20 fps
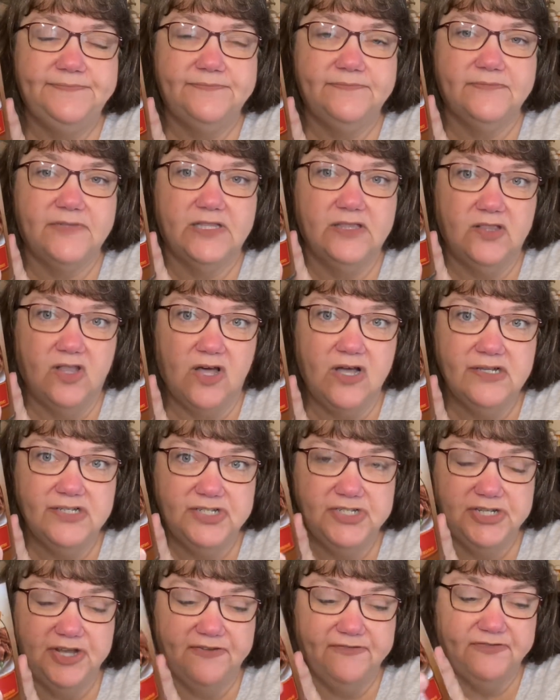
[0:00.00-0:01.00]
long
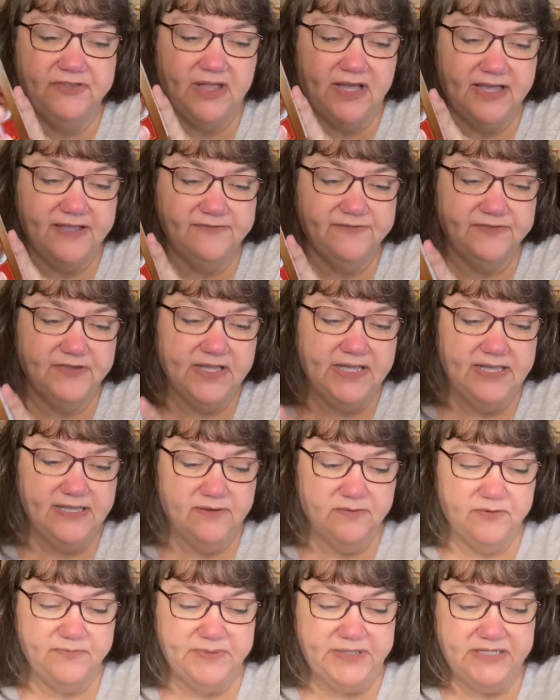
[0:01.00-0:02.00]
shelf life.
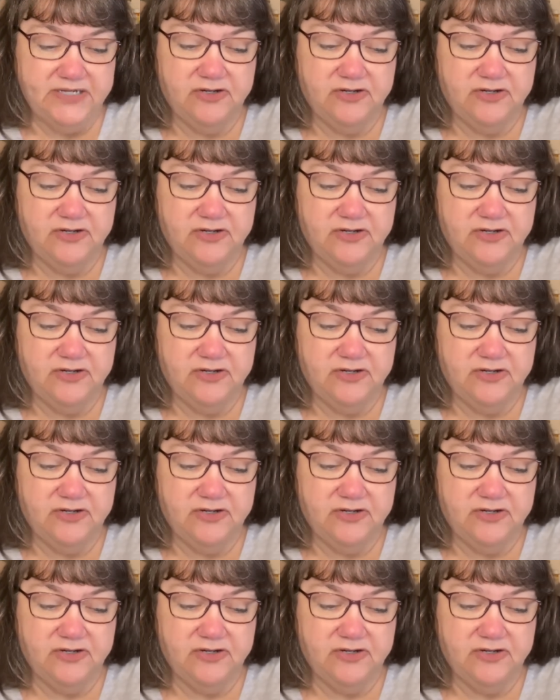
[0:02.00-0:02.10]
Would be